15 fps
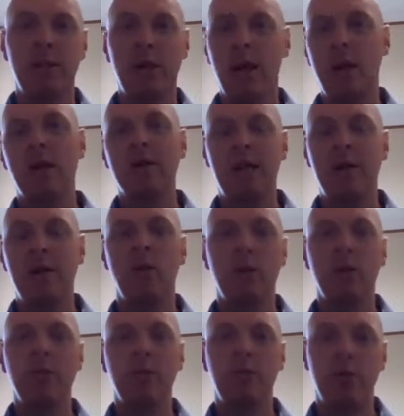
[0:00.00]
and our team
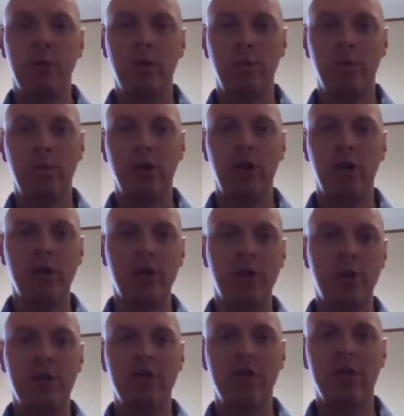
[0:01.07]
will
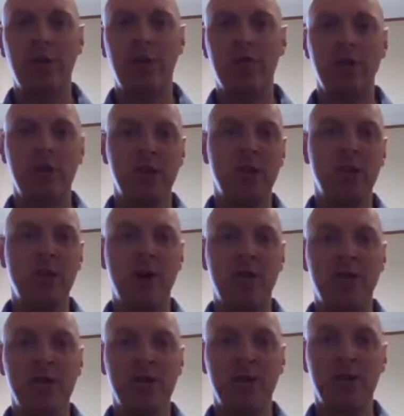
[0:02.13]
procure those from the physician
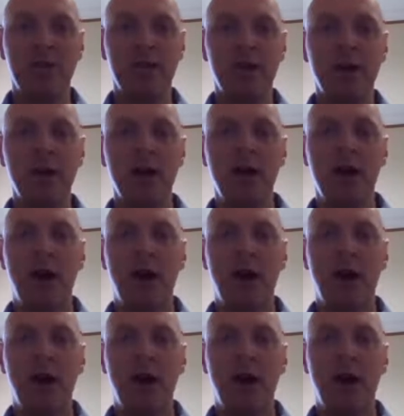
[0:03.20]
offices.